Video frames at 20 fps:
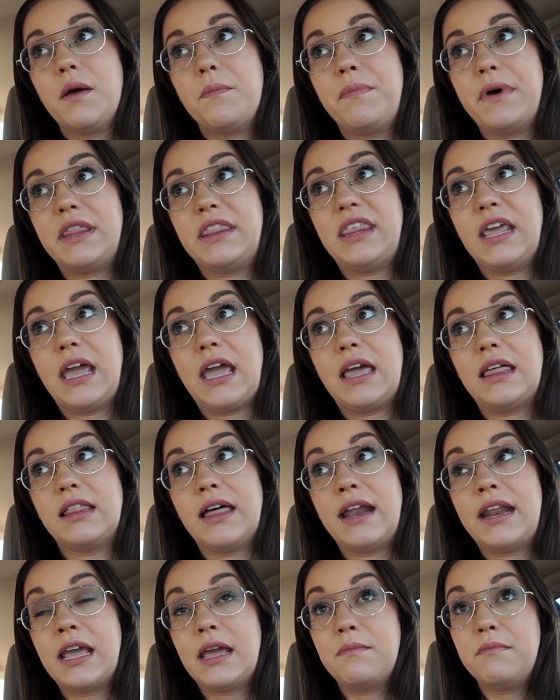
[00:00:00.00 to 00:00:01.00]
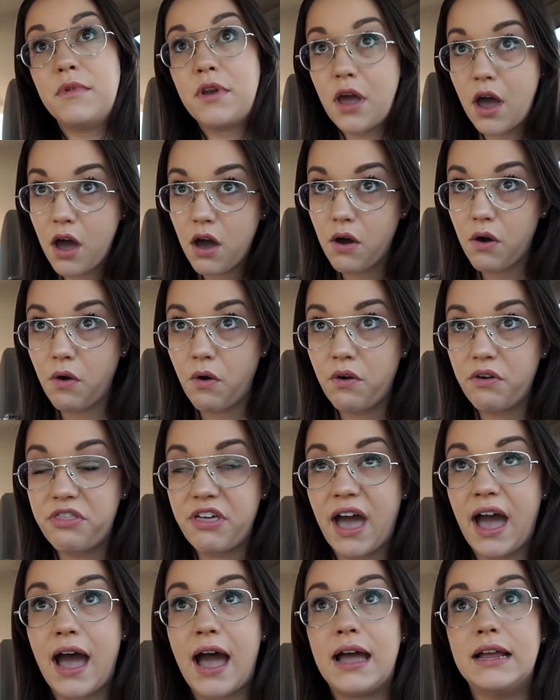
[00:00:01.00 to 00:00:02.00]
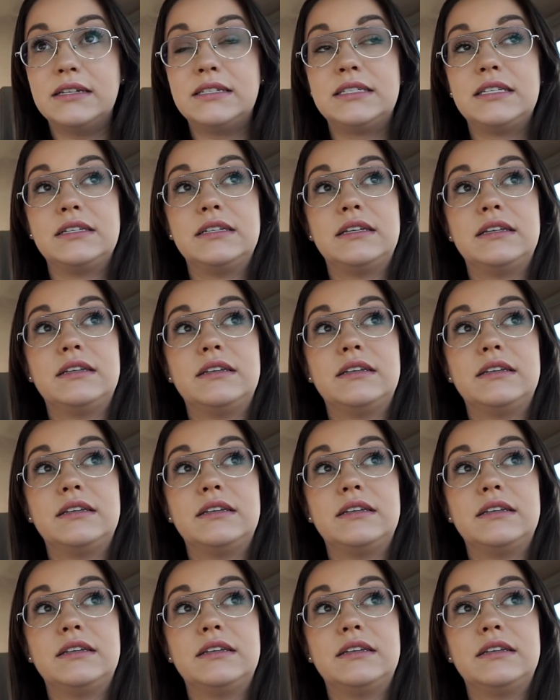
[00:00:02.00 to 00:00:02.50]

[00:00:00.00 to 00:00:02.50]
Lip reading: But they let him know that,